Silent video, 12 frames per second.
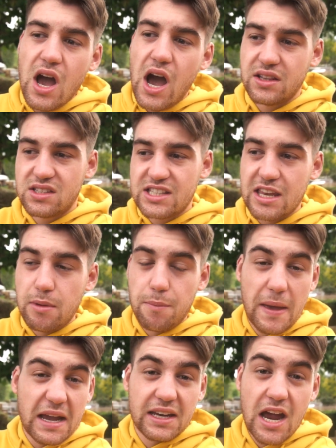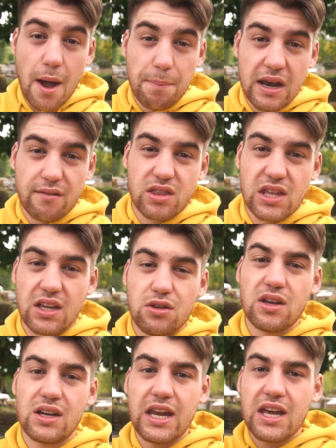and see me picking it up and everything, you
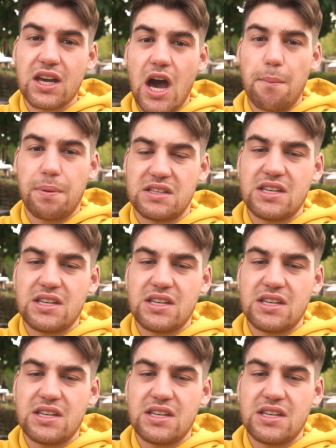can click up.